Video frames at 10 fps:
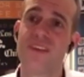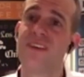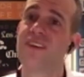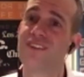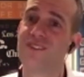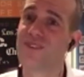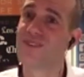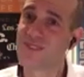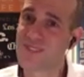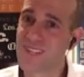So there's a
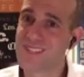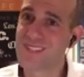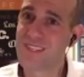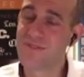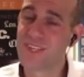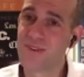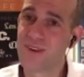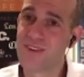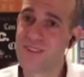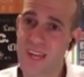sensitivity around
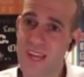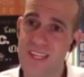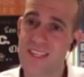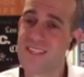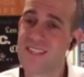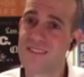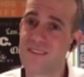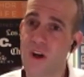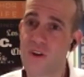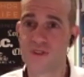his height. He
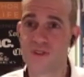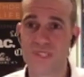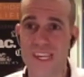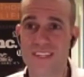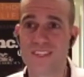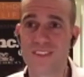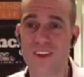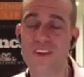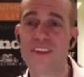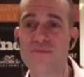also tended to not
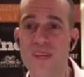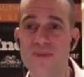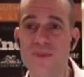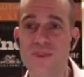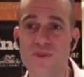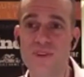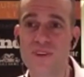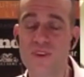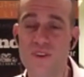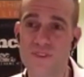like people who were
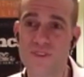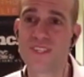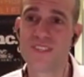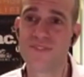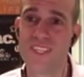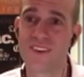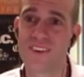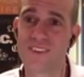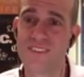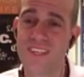over 6 feet tall.
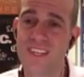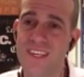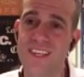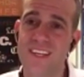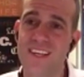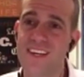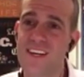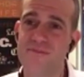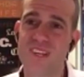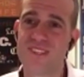
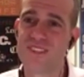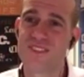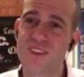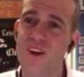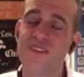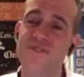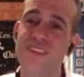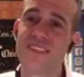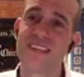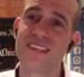It's just all of these
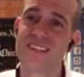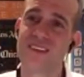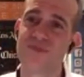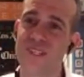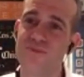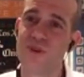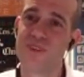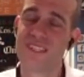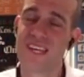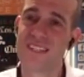things that really
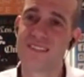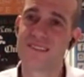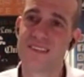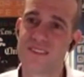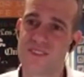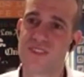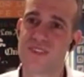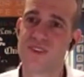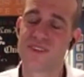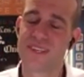point to that
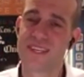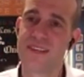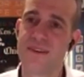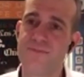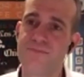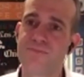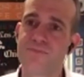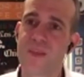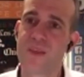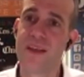insecurity.
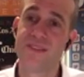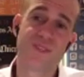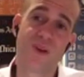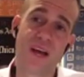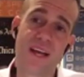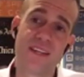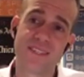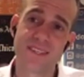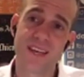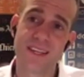And so I
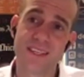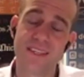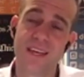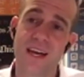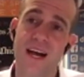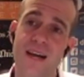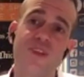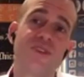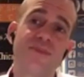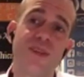decided I'm going to
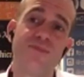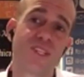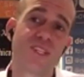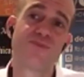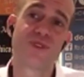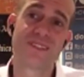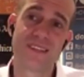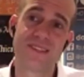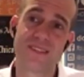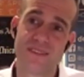be much more
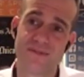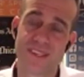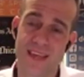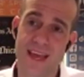sensitive to that,